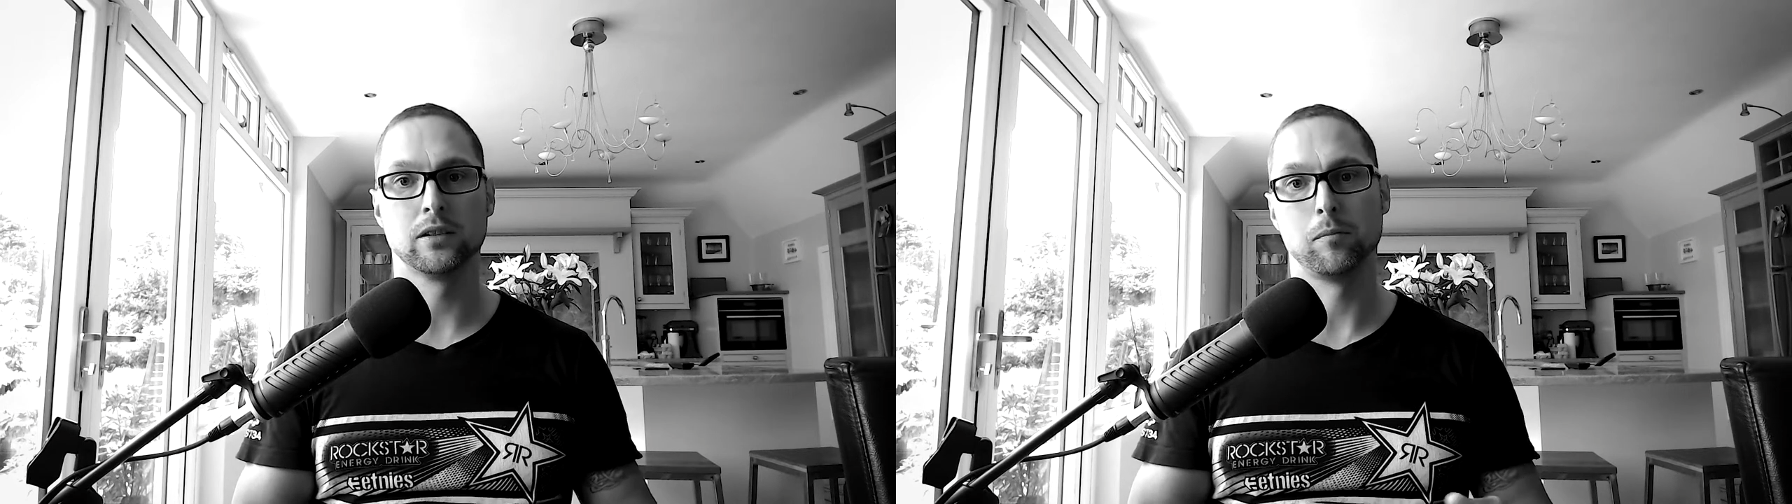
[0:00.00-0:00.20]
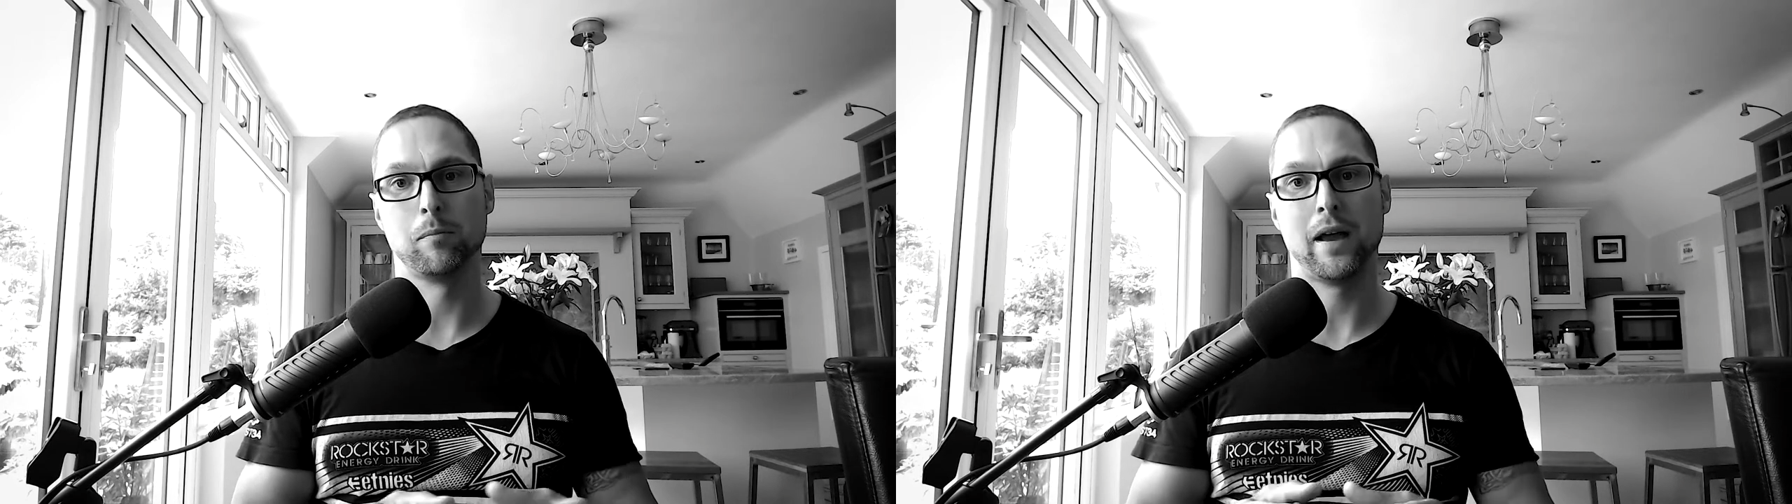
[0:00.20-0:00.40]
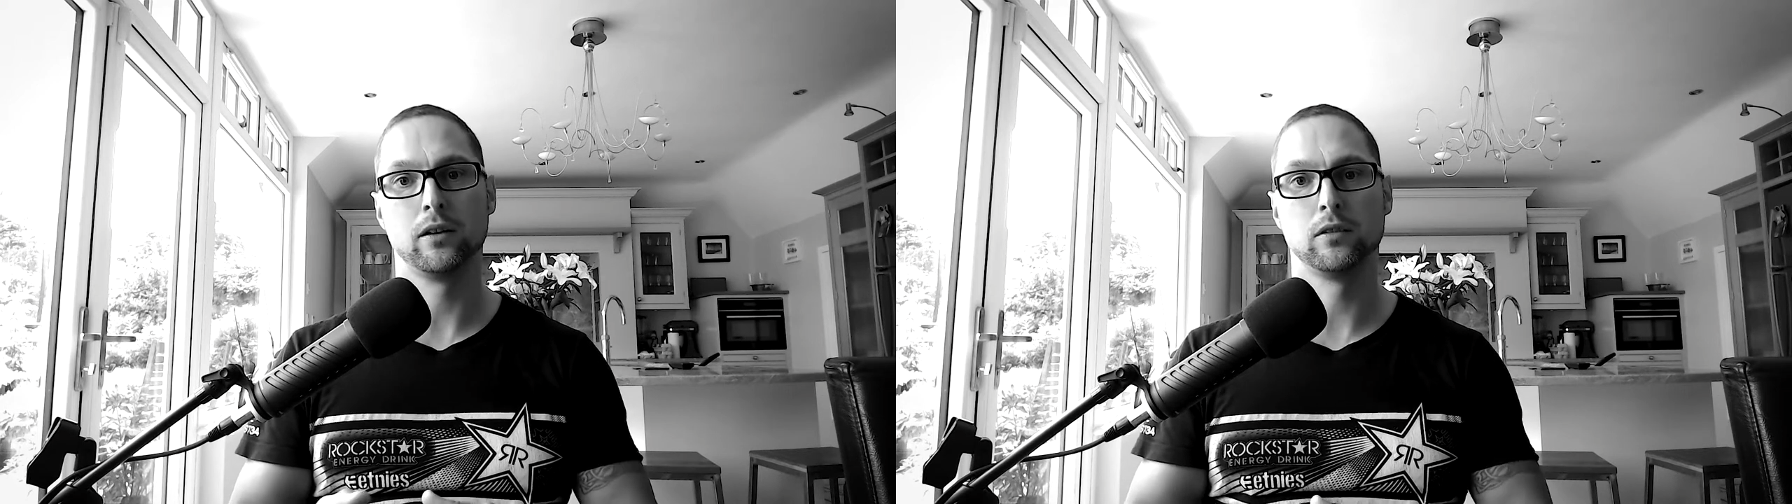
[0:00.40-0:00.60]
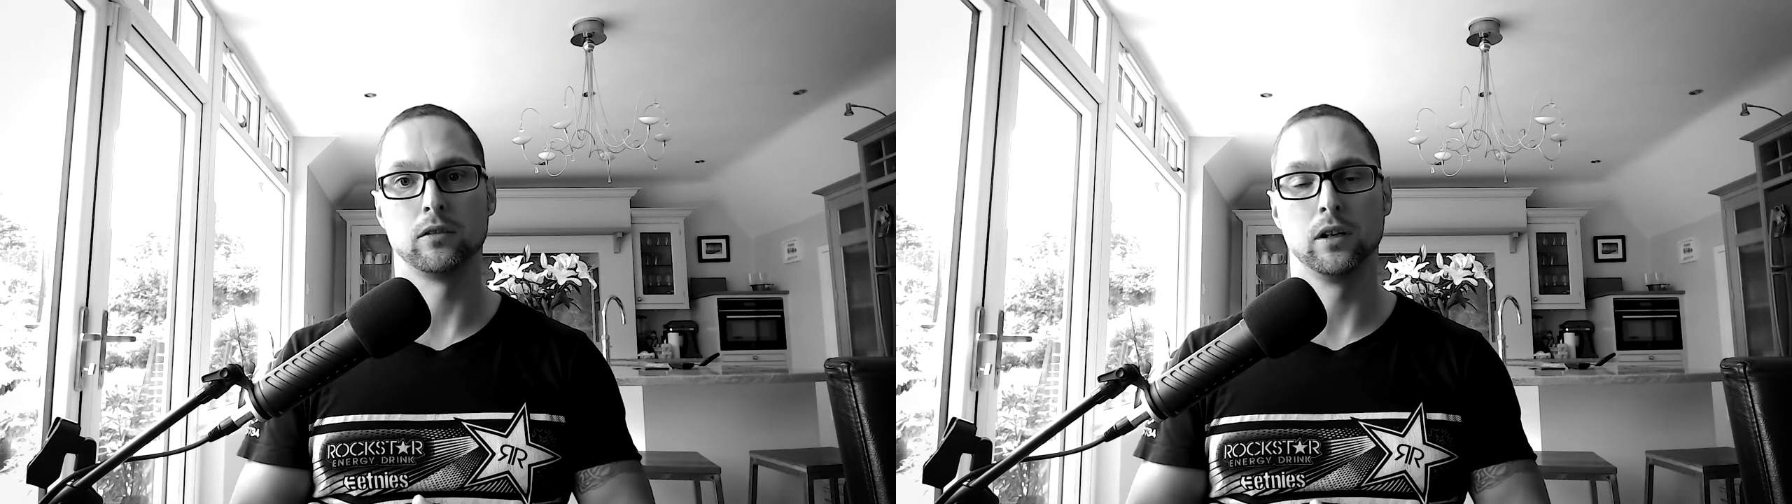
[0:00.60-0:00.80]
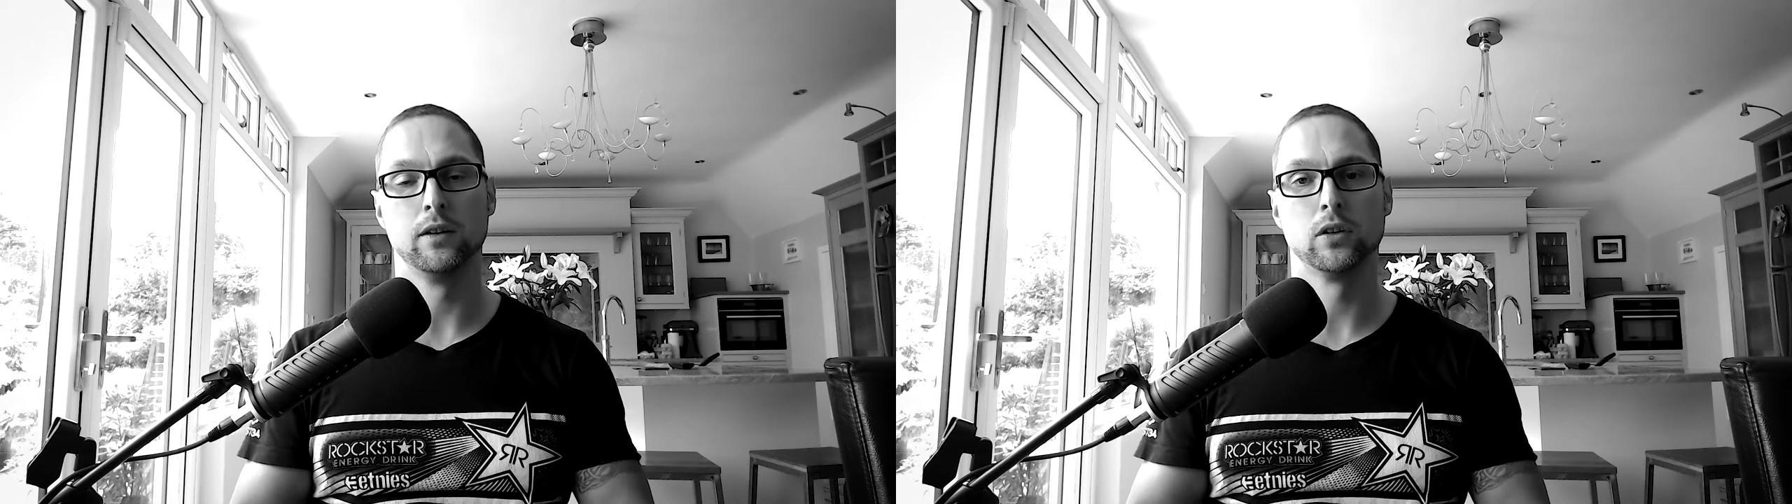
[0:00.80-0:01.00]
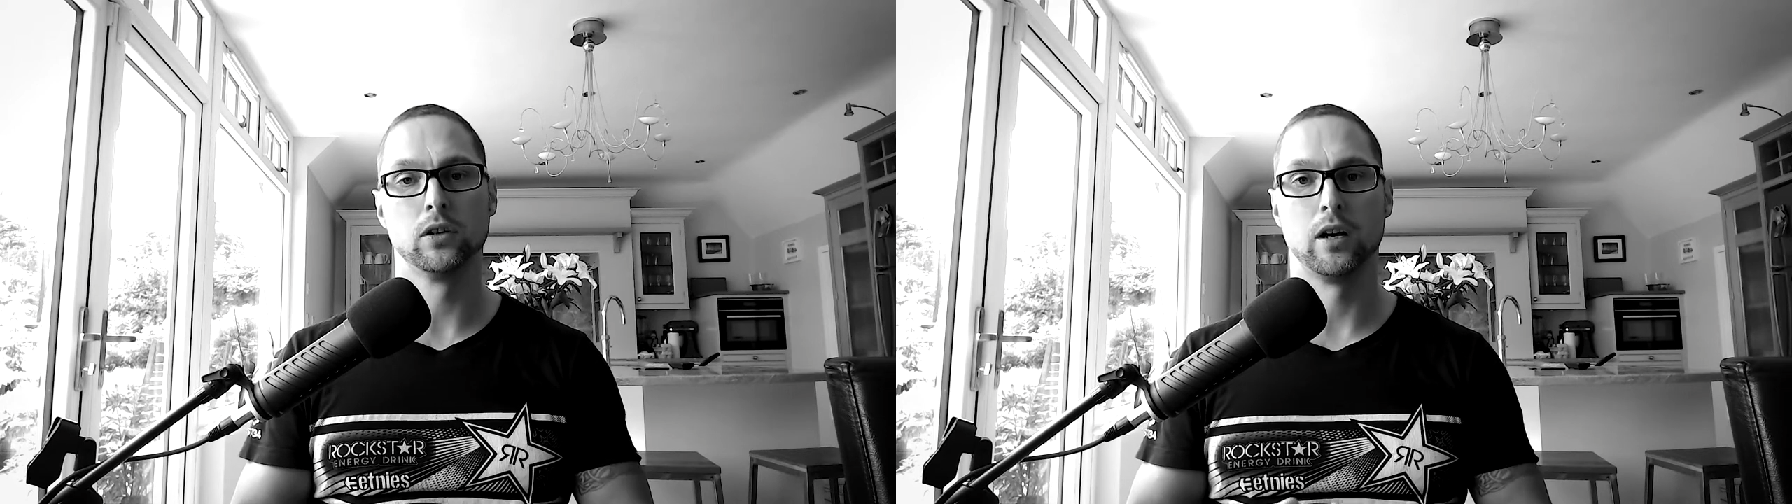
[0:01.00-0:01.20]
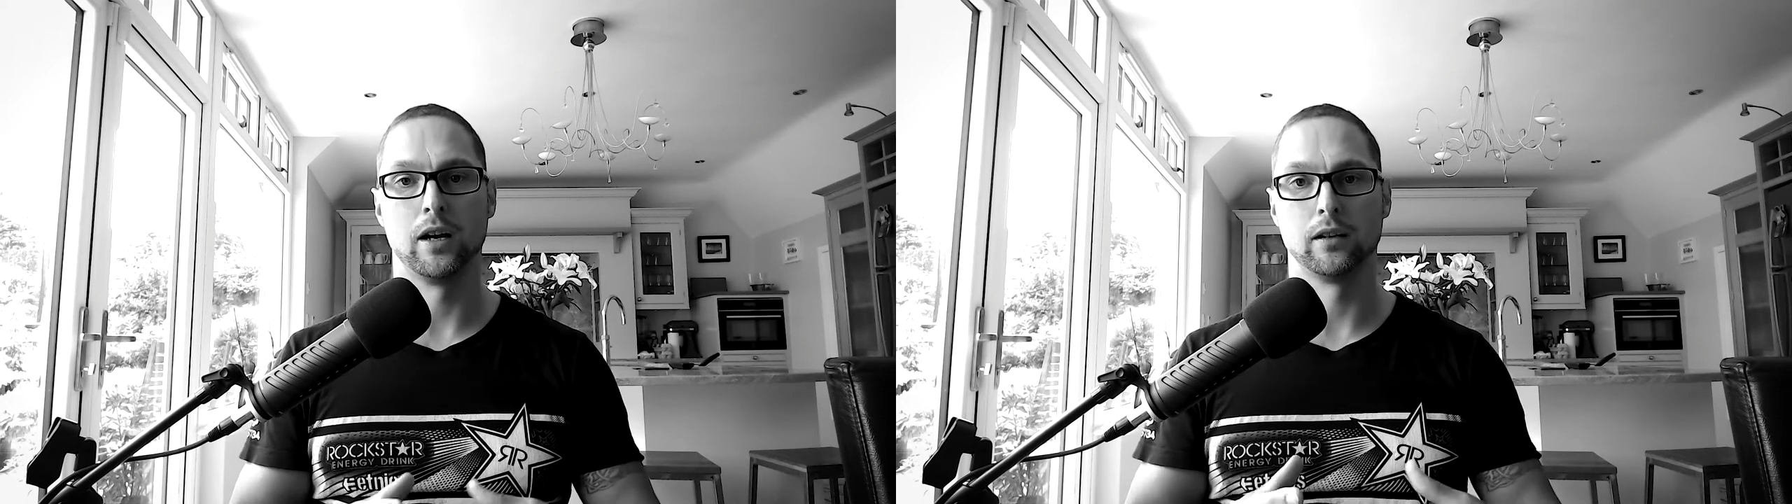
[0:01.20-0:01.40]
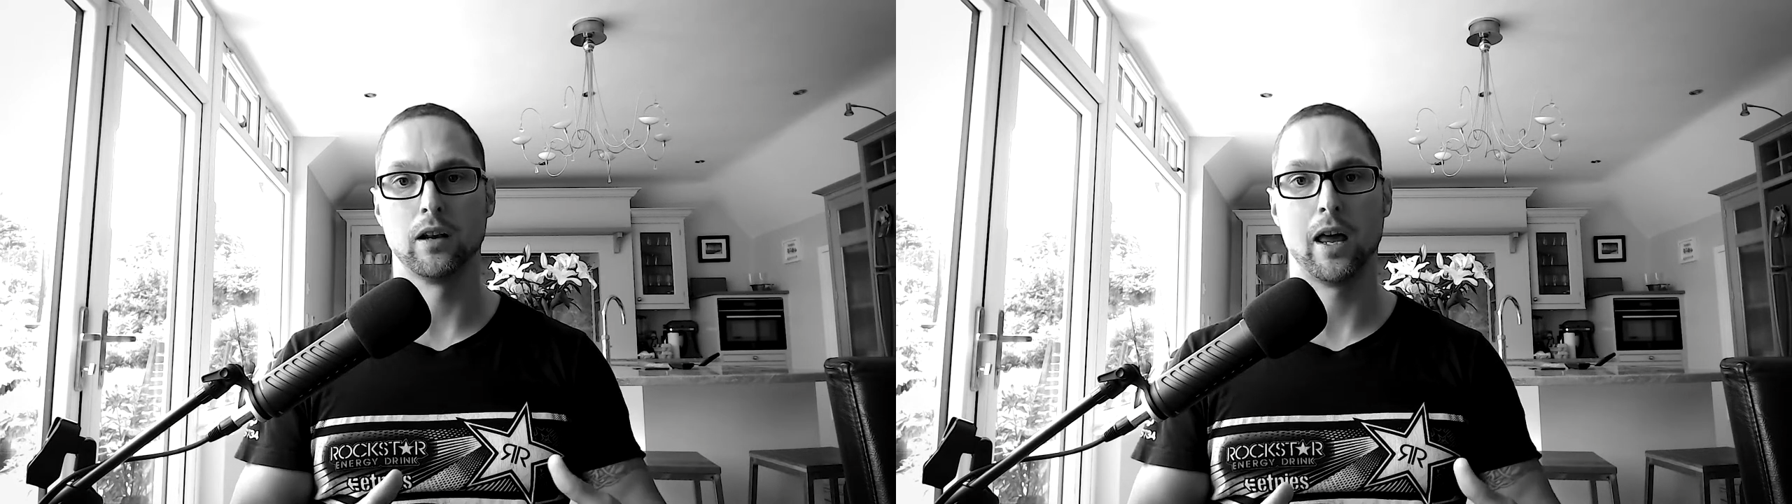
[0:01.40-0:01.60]
and back to liver
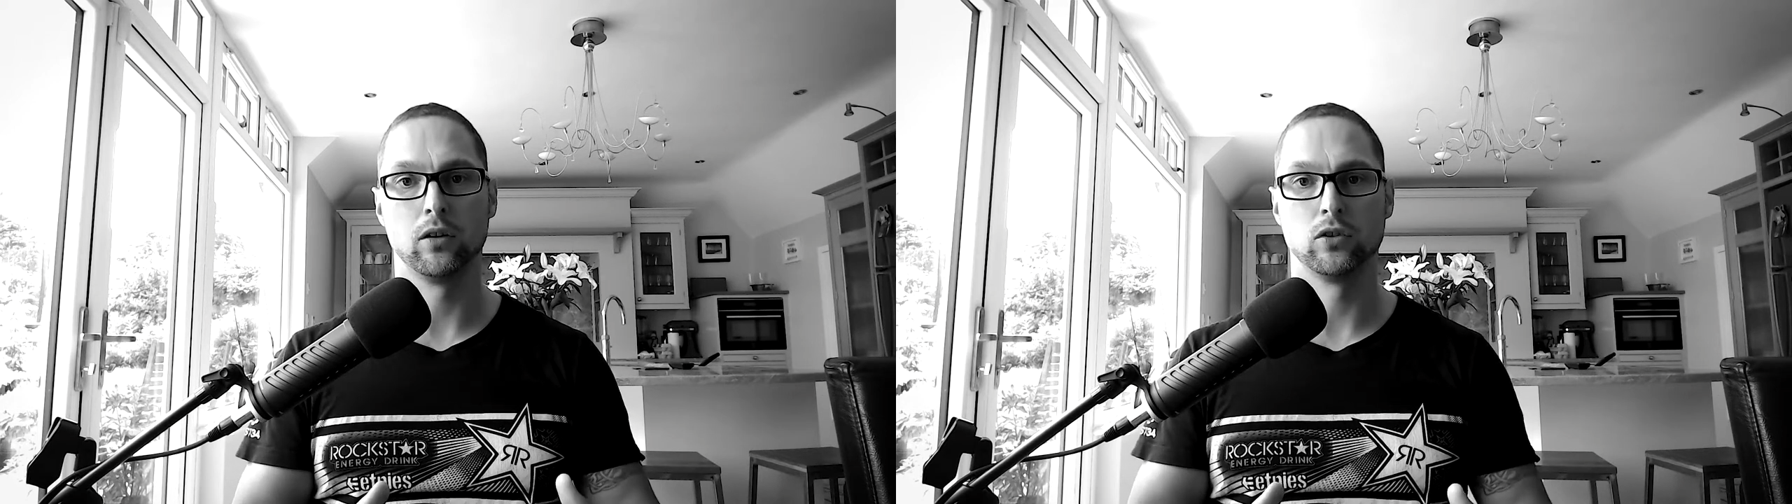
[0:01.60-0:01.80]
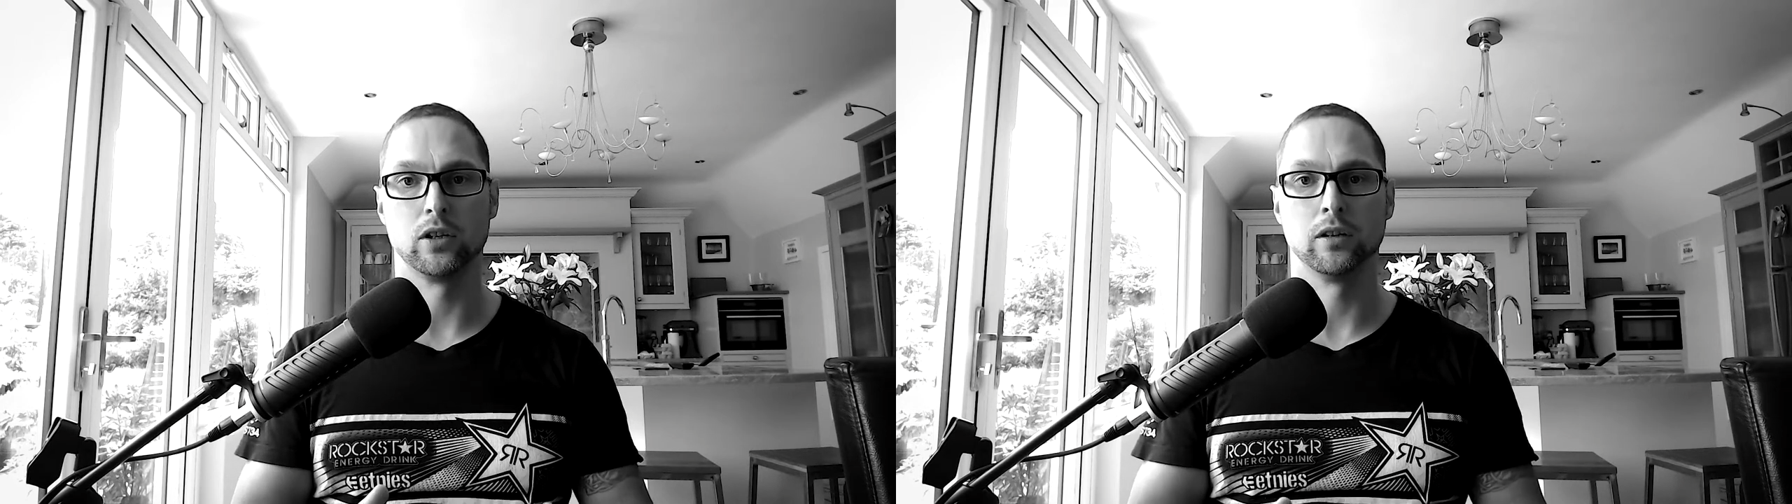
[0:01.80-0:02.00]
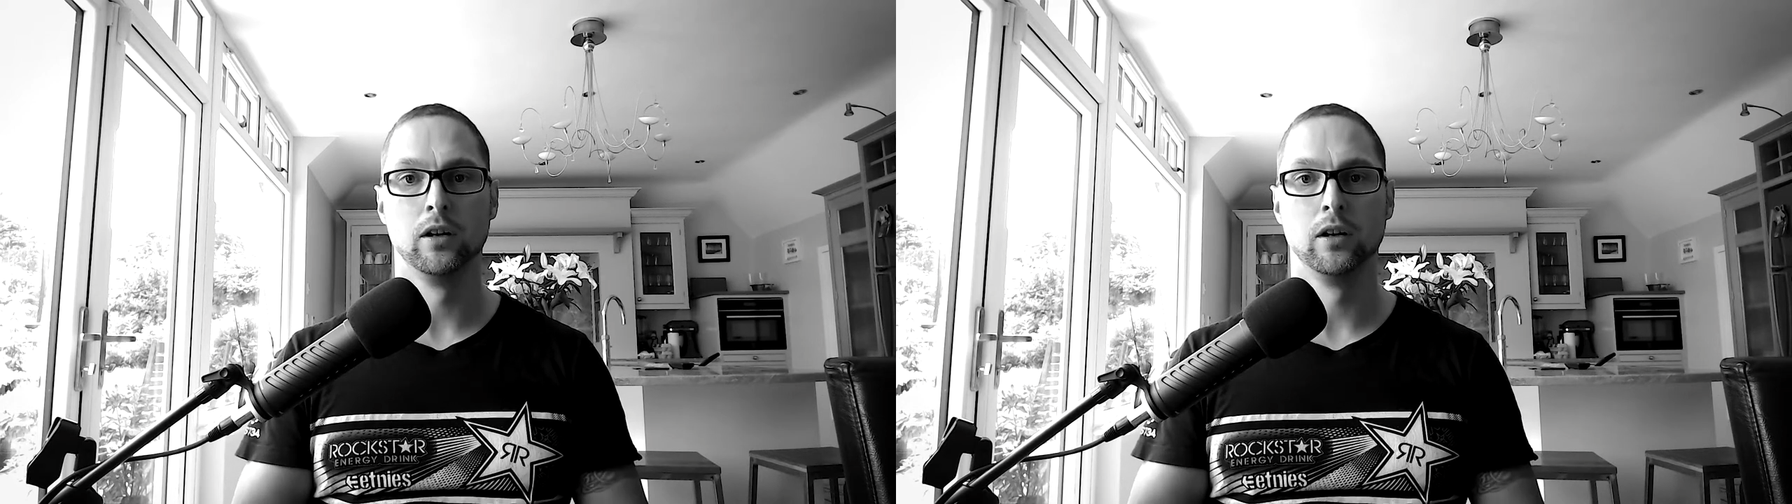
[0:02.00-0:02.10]
and glycogen.